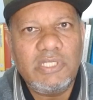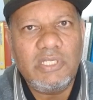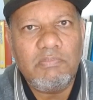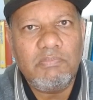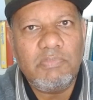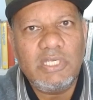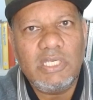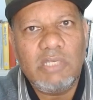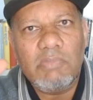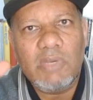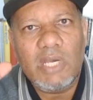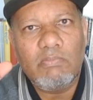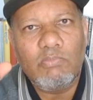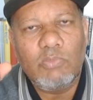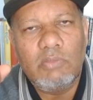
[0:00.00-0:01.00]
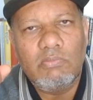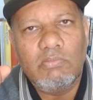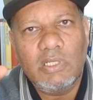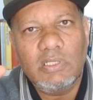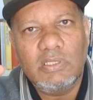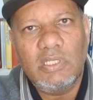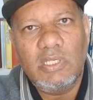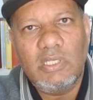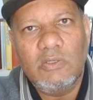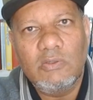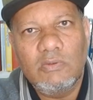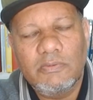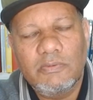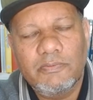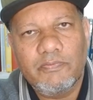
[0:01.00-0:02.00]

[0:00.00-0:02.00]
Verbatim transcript: him being Imamun Mahdiyun?